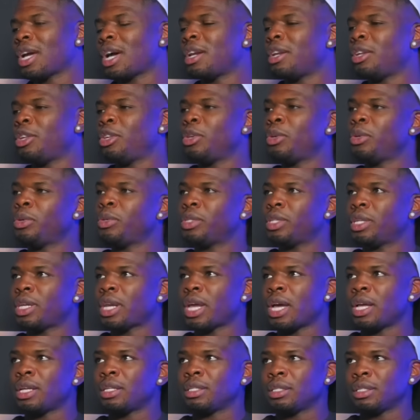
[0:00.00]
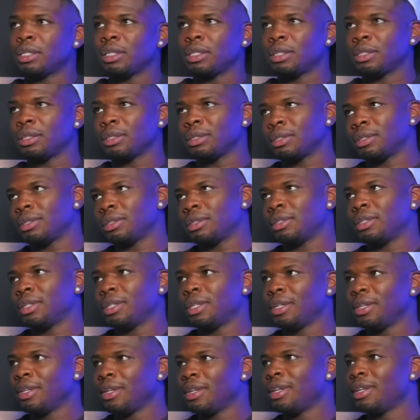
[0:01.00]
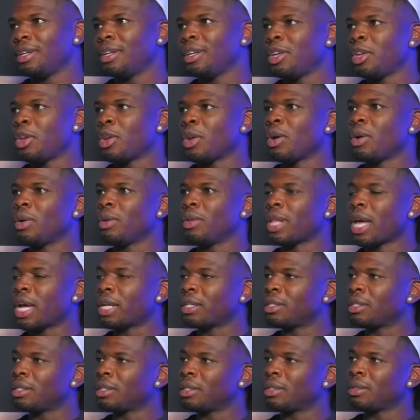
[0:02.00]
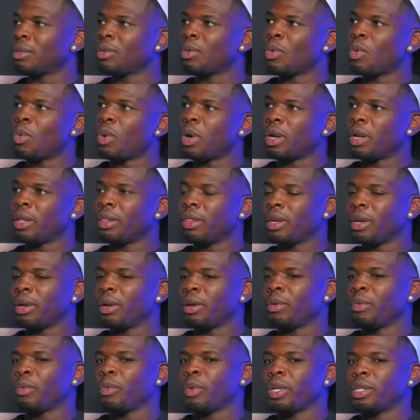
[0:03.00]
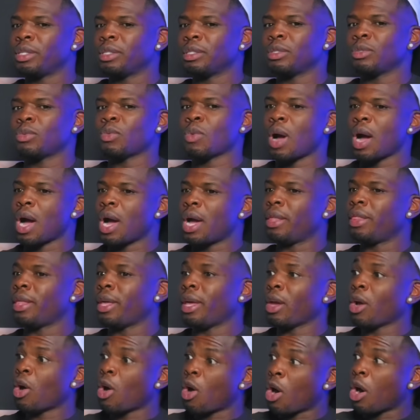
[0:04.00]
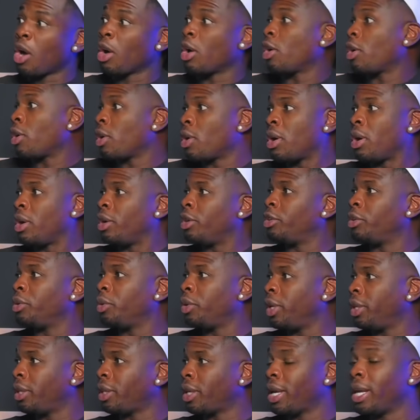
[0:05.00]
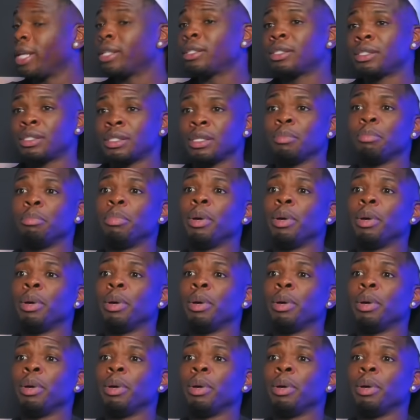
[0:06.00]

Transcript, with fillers: kind of use it as a, you know, that's one of their reasons why they are or aren't doing anything. It's the